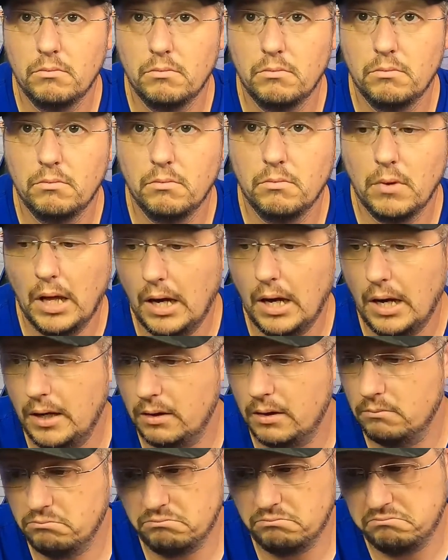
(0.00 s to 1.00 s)
I
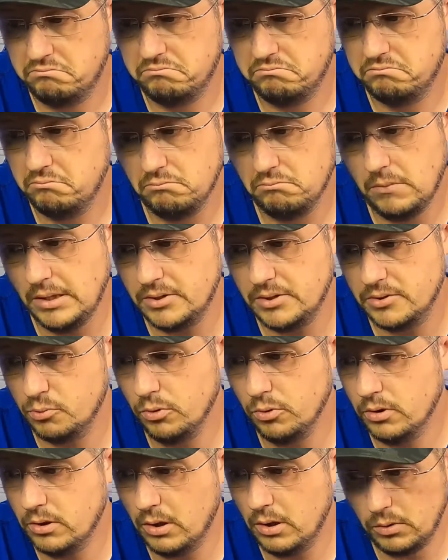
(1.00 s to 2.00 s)
just would. I
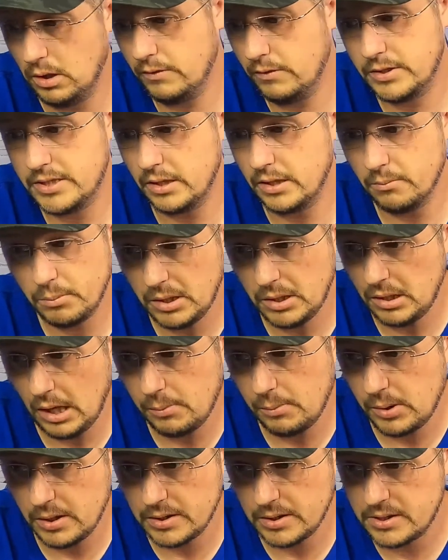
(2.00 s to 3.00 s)
would love to see it be an
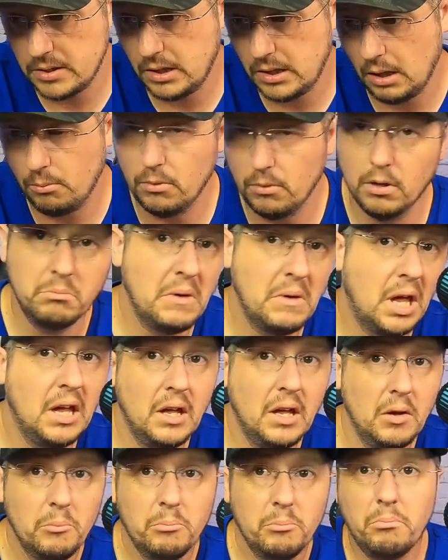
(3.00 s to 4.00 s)
APS-C camera.
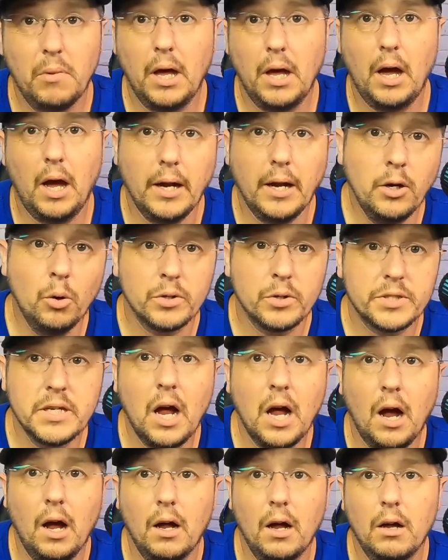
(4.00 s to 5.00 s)
I know it's
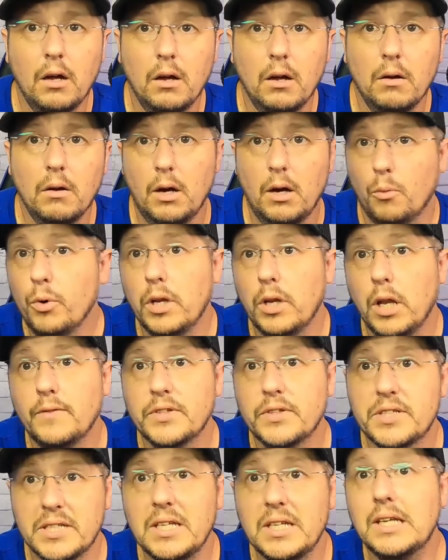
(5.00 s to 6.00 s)
not. I would love to
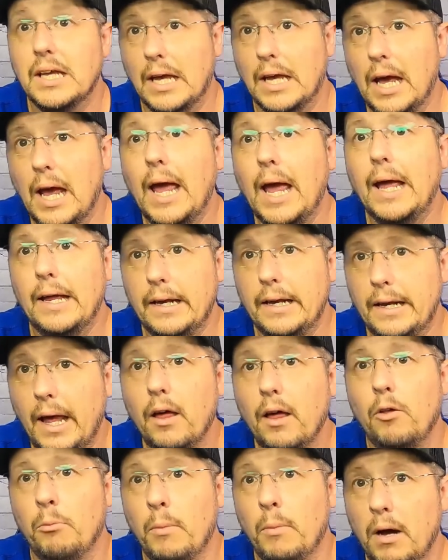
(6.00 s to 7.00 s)
see an L
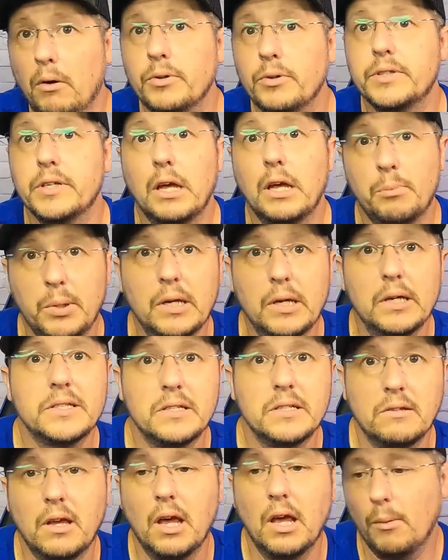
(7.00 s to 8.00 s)
mount APS-C
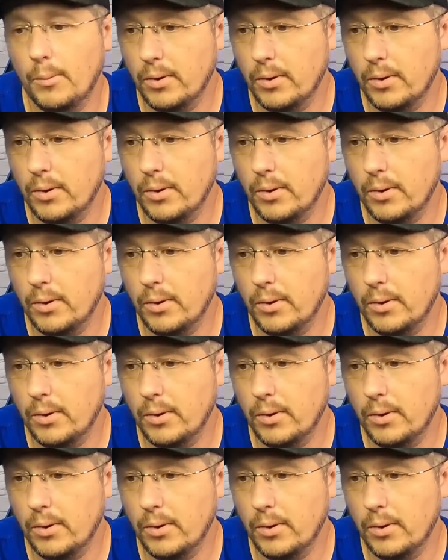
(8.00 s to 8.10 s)
camera.